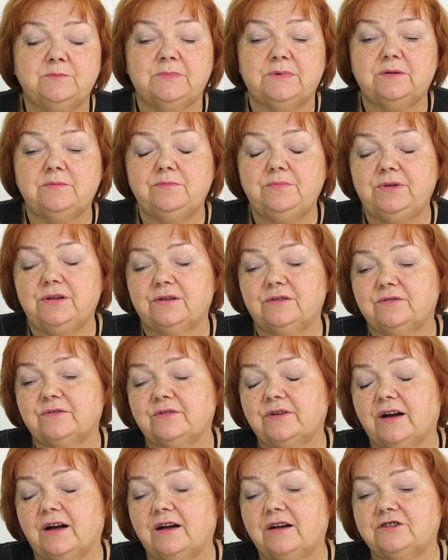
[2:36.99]
Good luck in
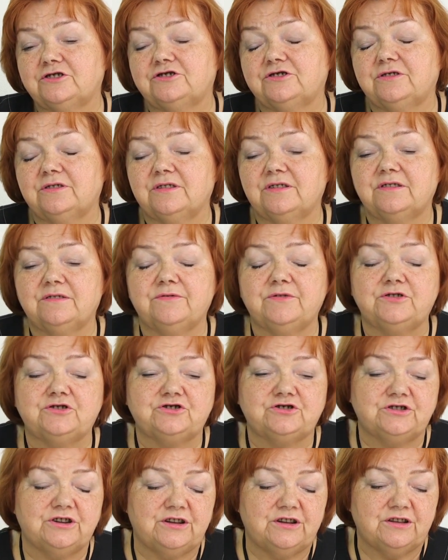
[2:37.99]
sewing. My
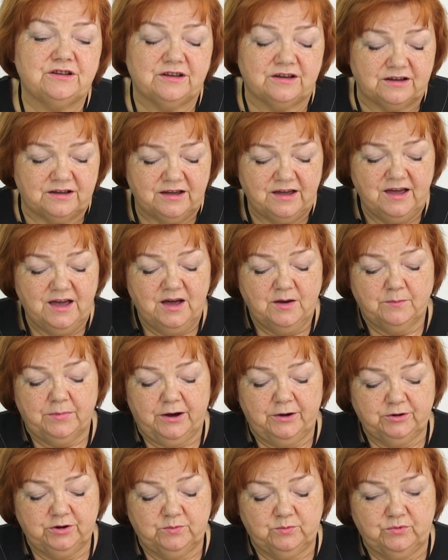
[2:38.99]
name is Irina
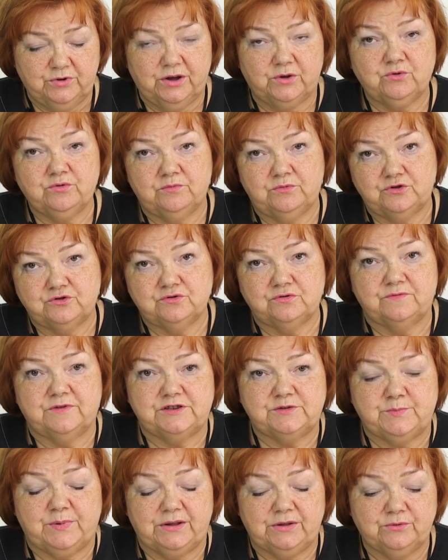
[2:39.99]
Paukshta. Buy my
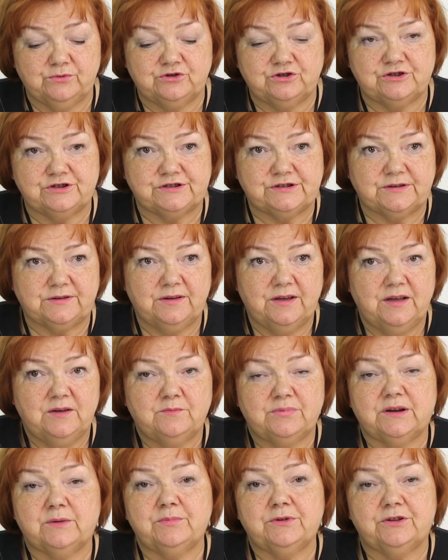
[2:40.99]
courses, subscribe to my
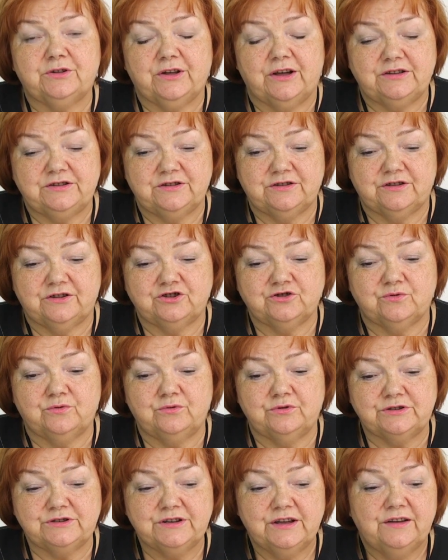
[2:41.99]
channel, write
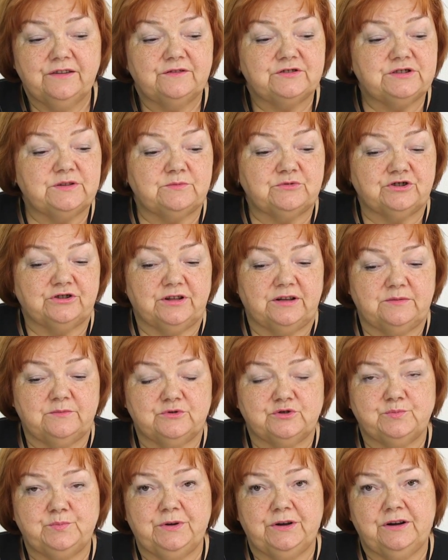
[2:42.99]
comments, share the videos,
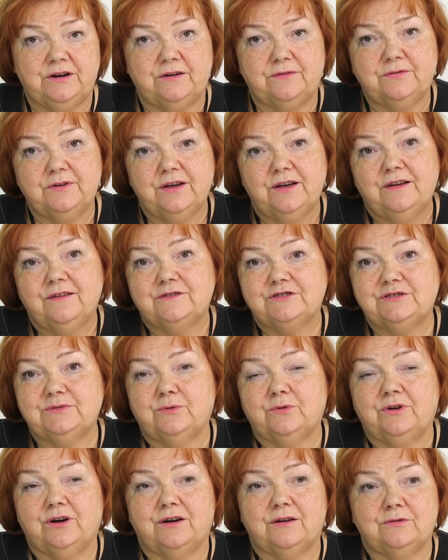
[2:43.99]
press the like and the
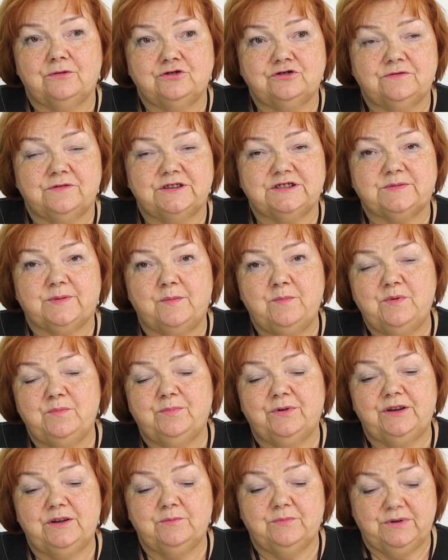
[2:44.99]
bell buttons. I
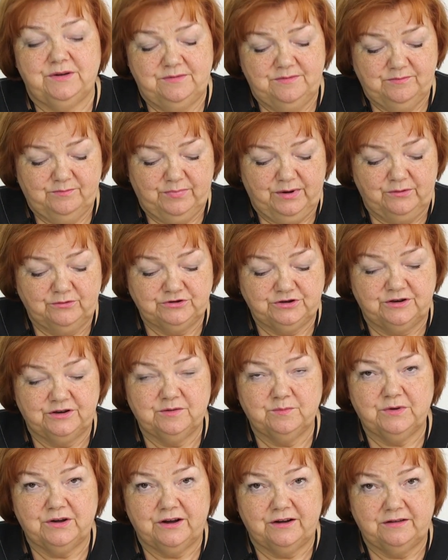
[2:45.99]
would really appreciate your
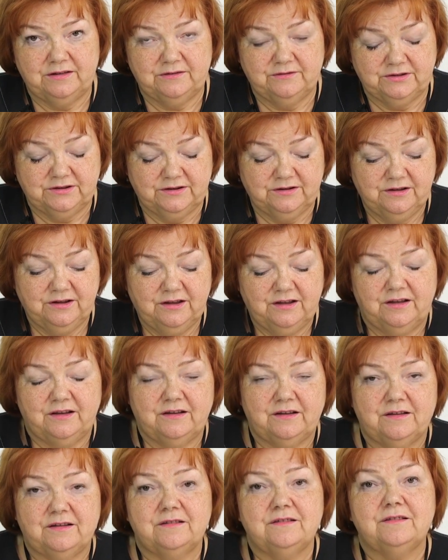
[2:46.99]
support. Thank you.
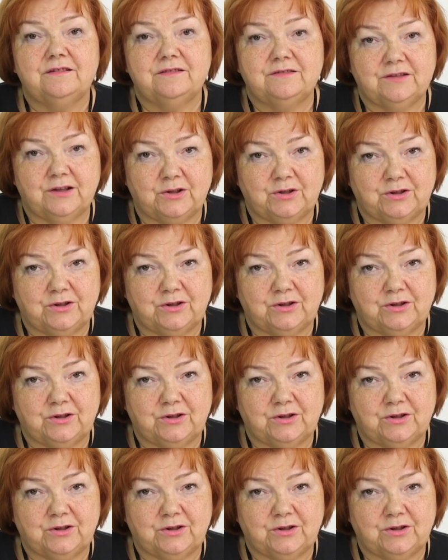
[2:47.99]
Goodbye.